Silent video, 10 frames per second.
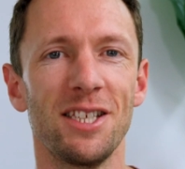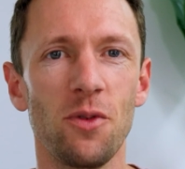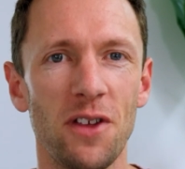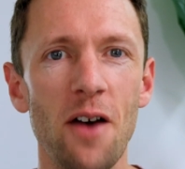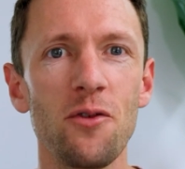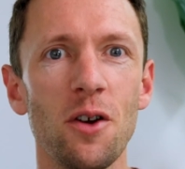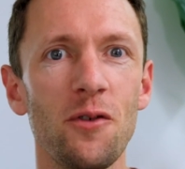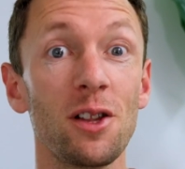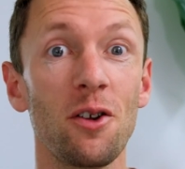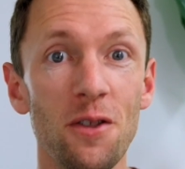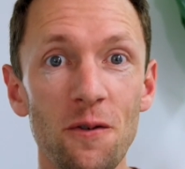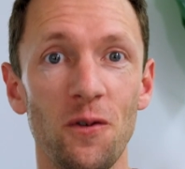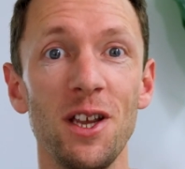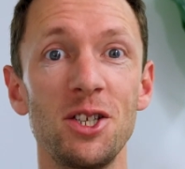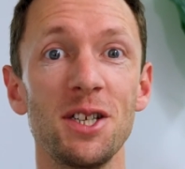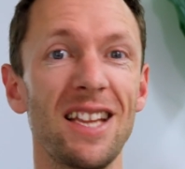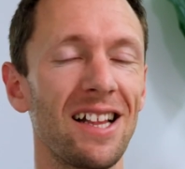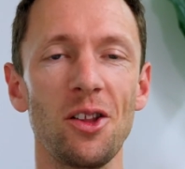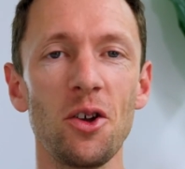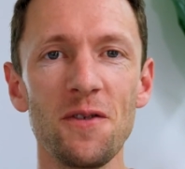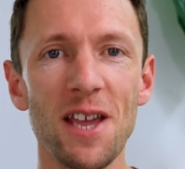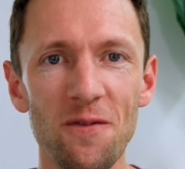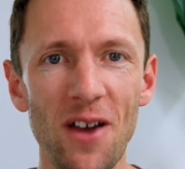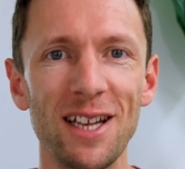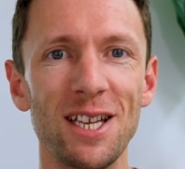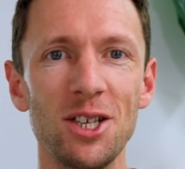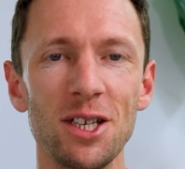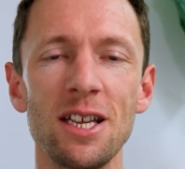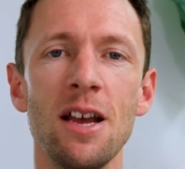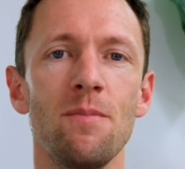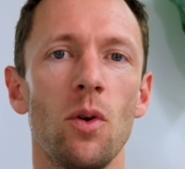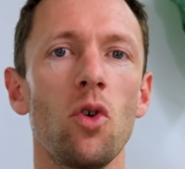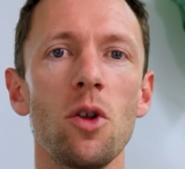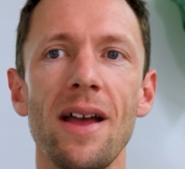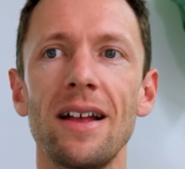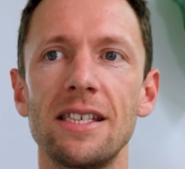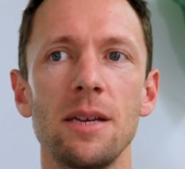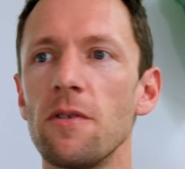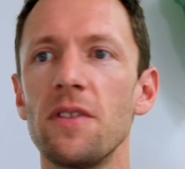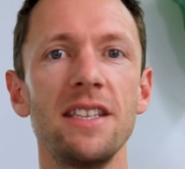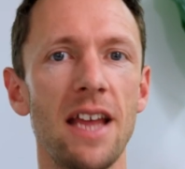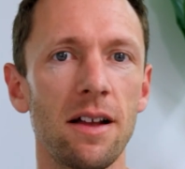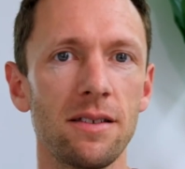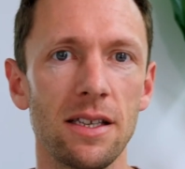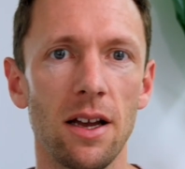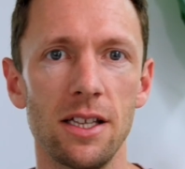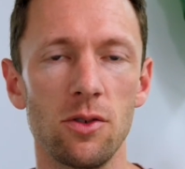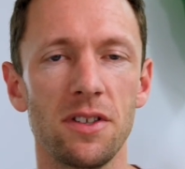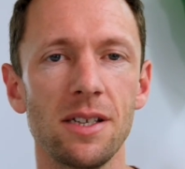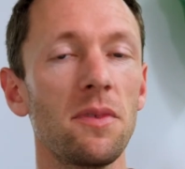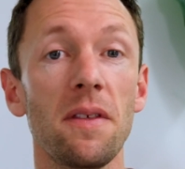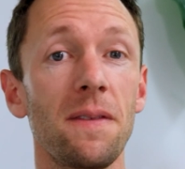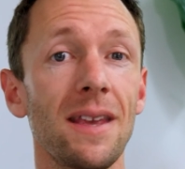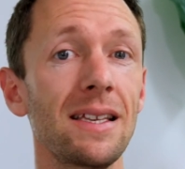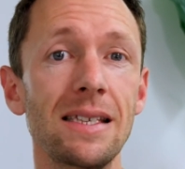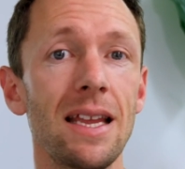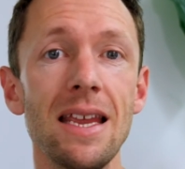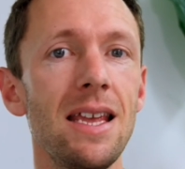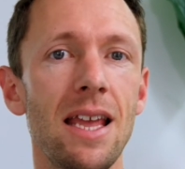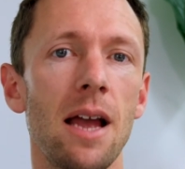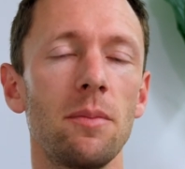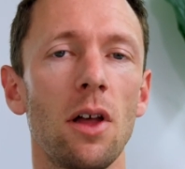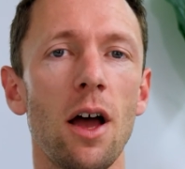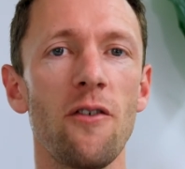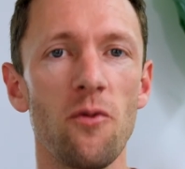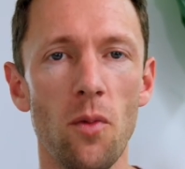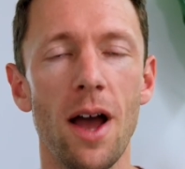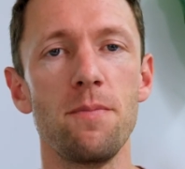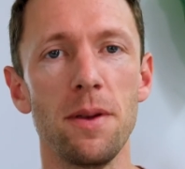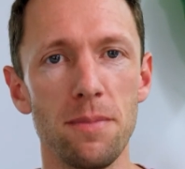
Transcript: So we've covered off on a lot of the features and a lot of the advantages, but what about some of the downsides or some of the things that Ecamm Live might be